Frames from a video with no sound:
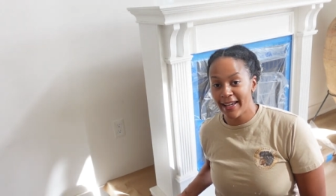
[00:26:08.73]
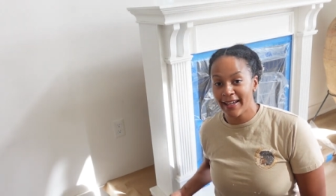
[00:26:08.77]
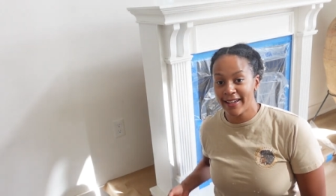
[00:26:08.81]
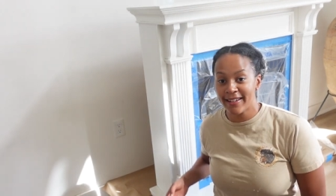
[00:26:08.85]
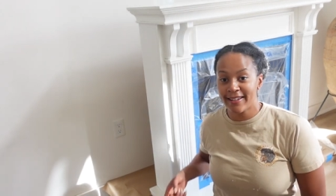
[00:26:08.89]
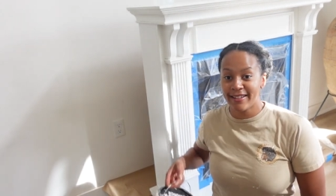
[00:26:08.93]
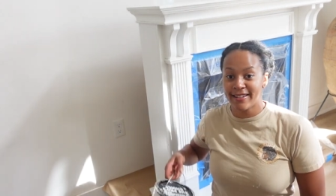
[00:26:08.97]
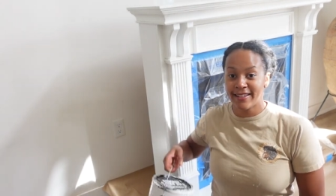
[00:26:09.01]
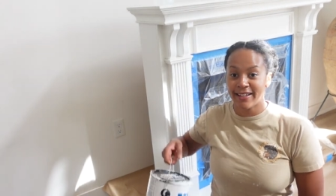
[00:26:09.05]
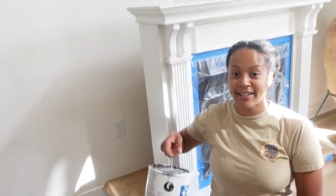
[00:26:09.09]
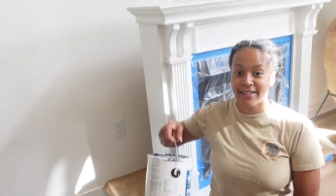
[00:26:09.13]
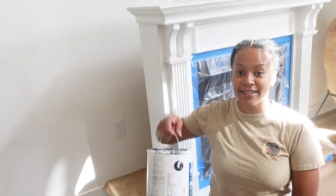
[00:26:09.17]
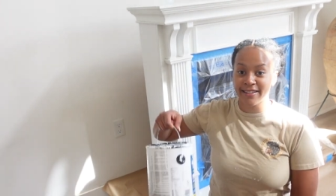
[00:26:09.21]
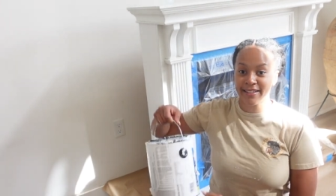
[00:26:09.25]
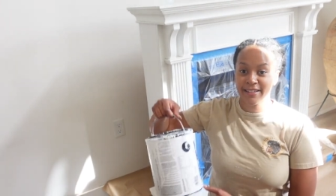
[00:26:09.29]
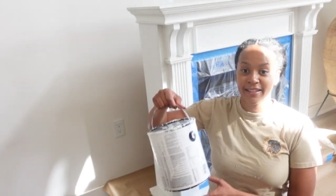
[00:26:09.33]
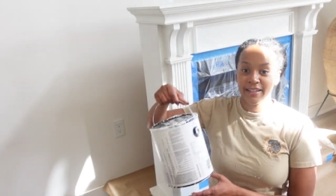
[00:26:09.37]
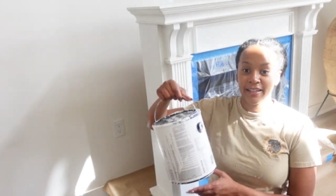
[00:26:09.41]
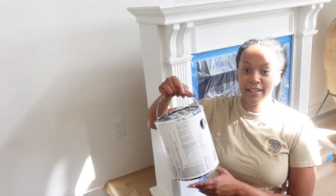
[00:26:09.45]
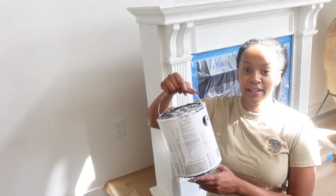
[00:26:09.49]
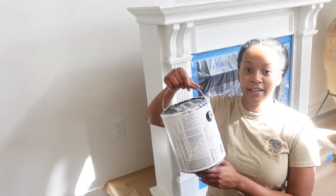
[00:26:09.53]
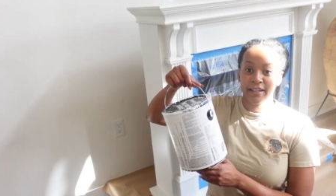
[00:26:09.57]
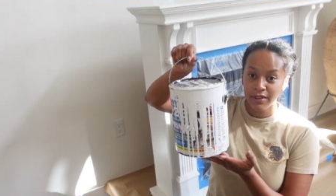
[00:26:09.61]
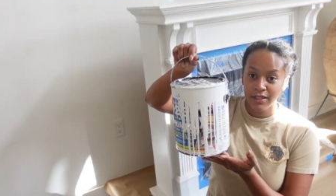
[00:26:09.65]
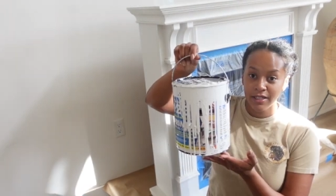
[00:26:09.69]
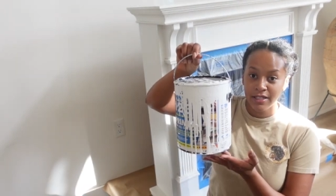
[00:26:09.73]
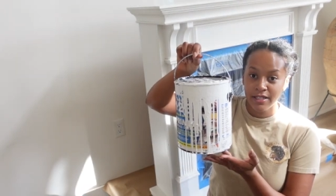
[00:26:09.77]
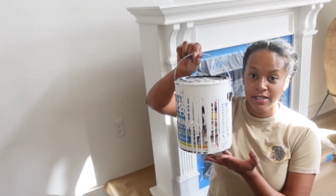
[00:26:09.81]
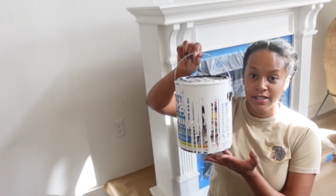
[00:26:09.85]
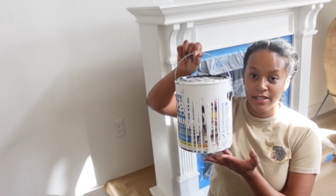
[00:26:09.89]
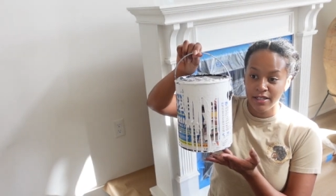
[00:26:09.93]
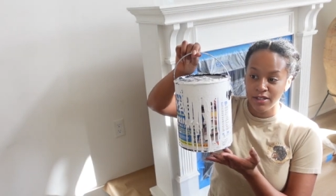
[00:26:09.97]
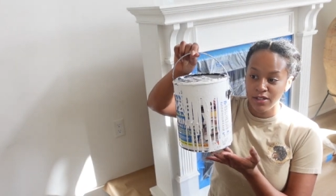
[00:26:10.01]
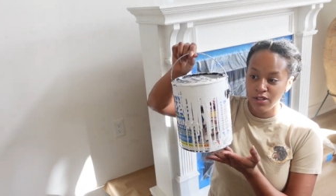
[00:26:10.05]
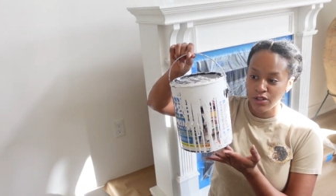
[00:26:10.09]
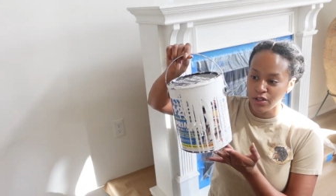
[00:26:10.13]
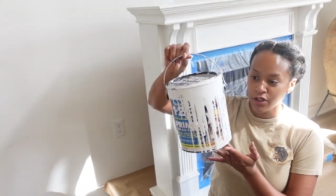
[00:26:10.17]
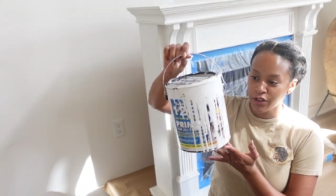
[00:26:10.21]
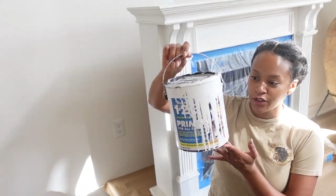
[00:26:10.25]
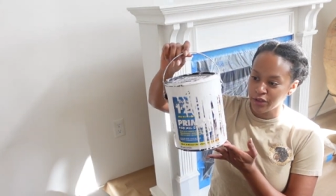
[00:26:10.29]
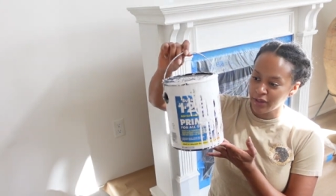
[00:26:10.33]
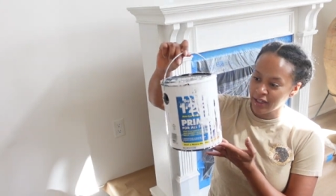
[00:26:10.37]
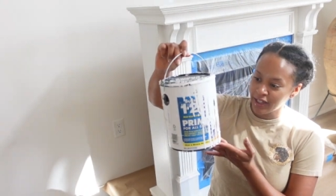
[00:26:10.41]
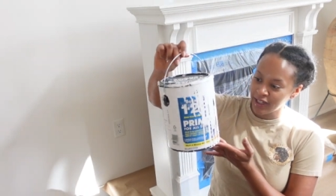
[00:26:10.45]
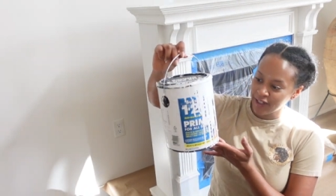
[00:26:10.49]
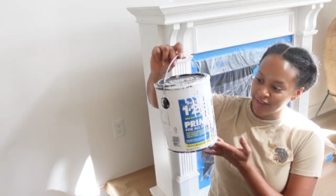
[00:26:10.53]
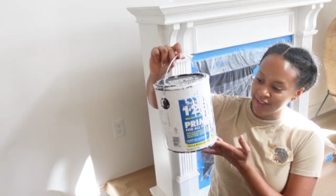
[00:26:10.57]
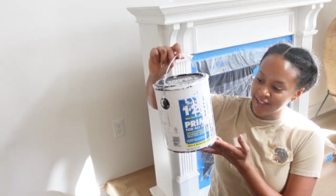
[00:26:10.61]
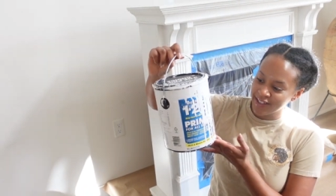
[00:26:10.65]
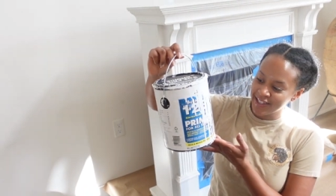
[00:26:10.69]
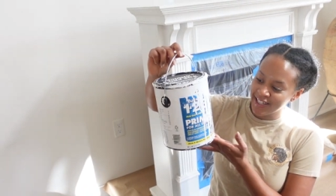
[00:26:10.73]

handy dandy Zinsser. You can't even